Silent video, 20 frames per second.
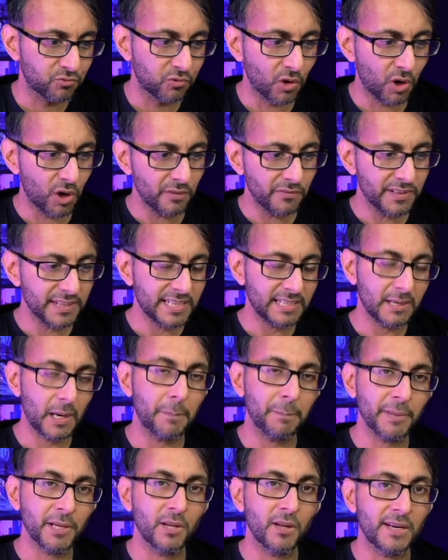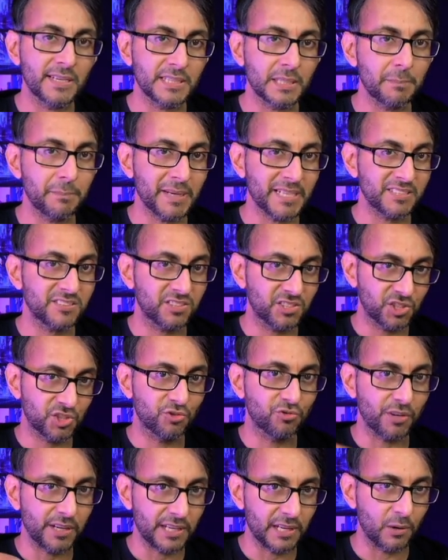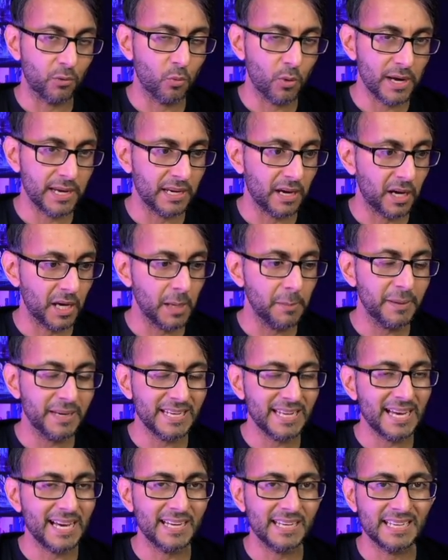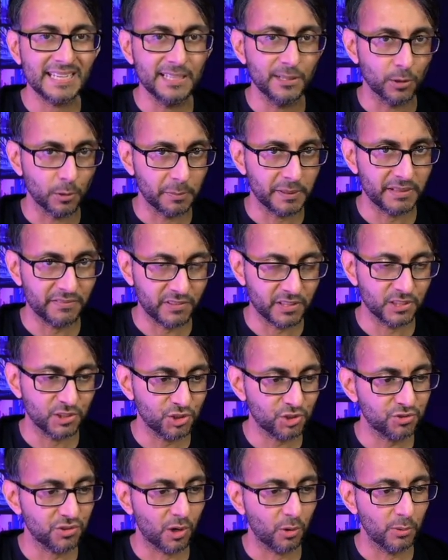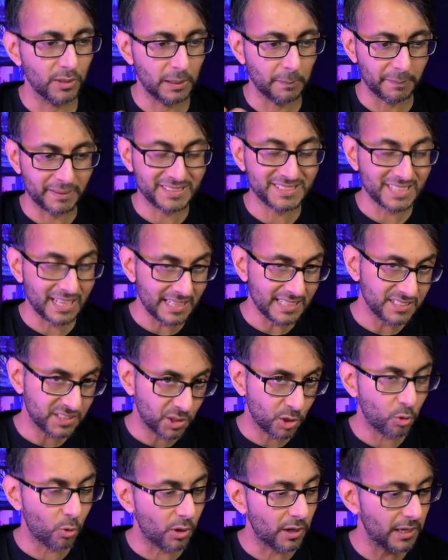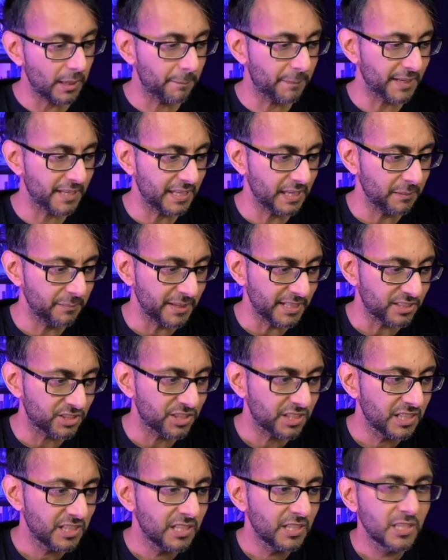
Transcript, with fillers: rather than applying the mask straight away, I'm going to add a little bit of control in, because that is quite a big image.